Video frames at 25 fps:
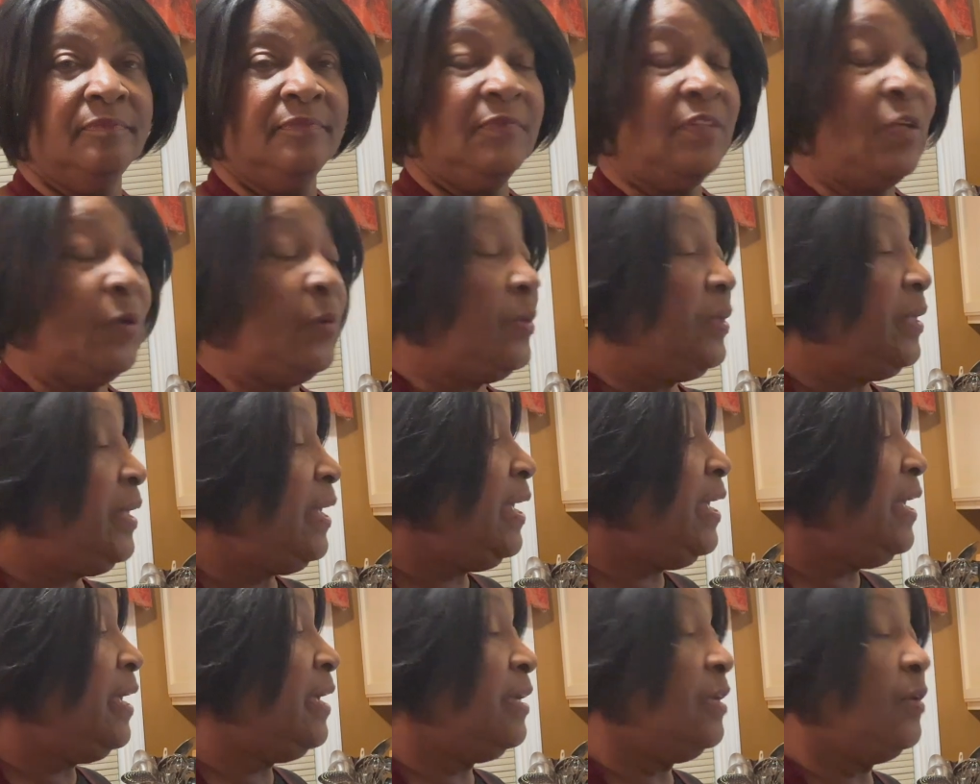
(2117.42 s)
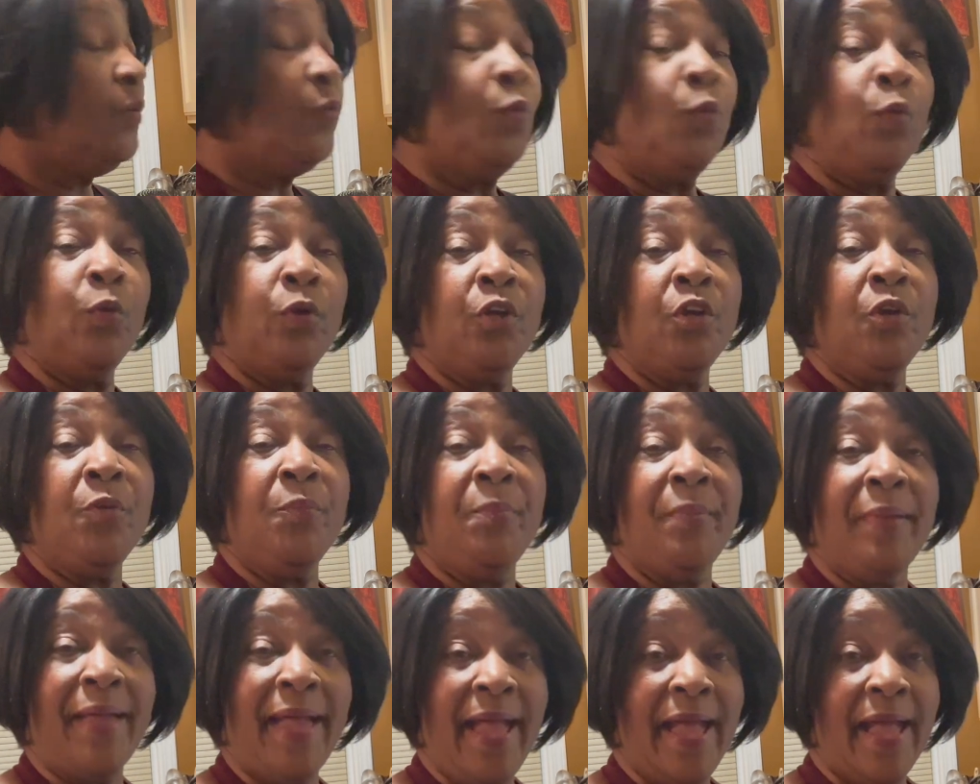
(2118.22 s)
Okay, we're
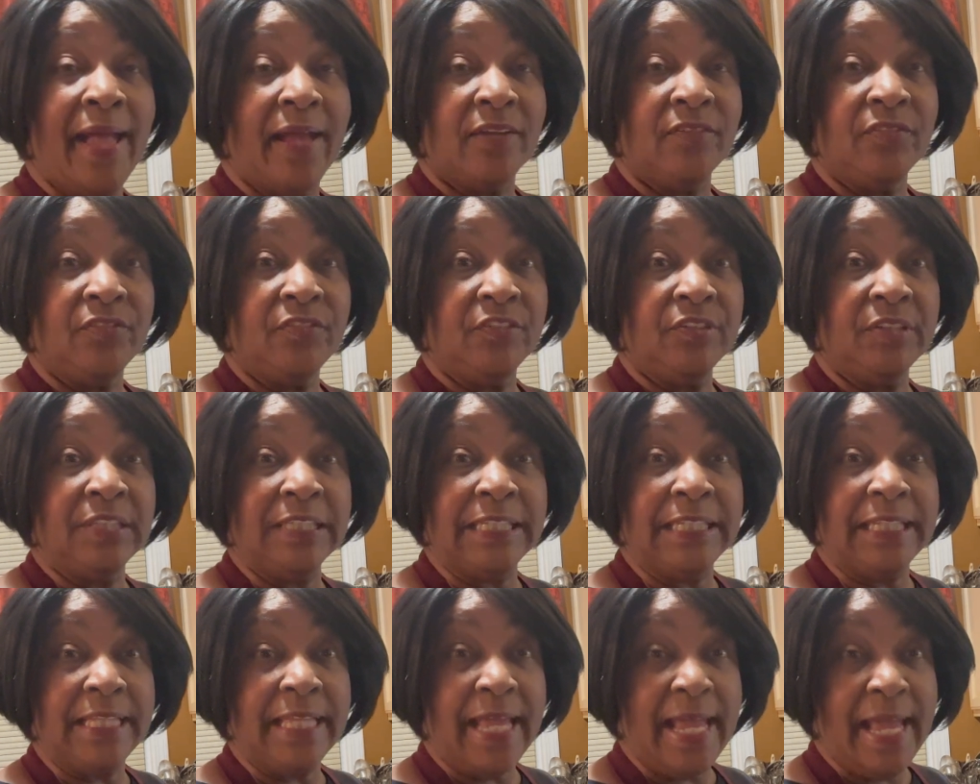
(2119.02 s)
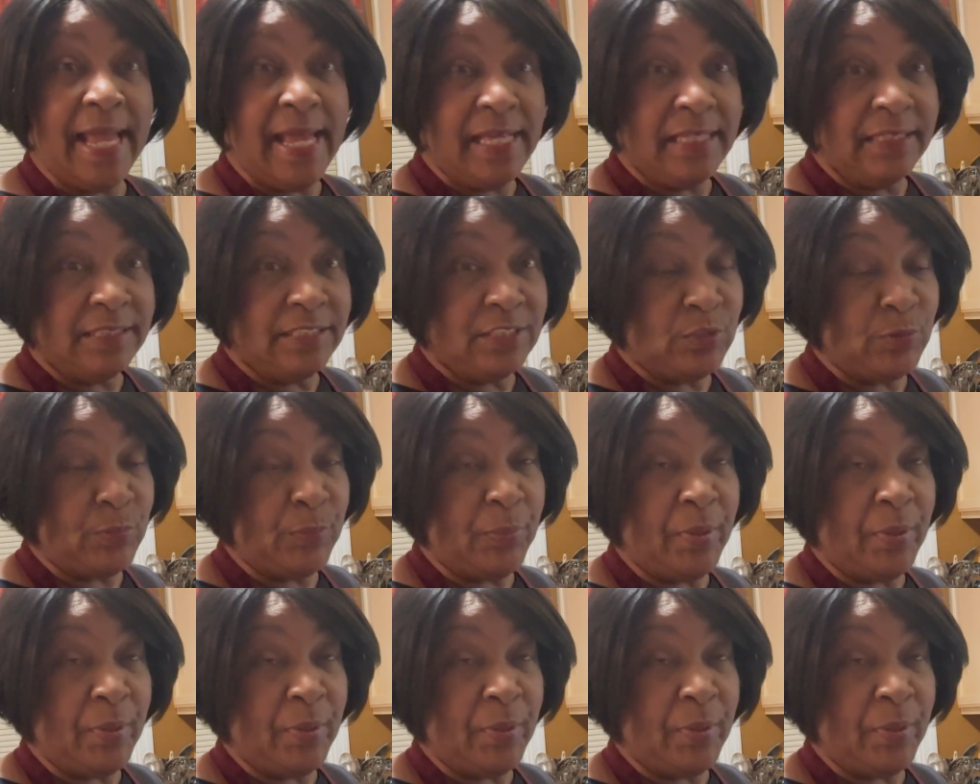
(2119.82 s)
back for the last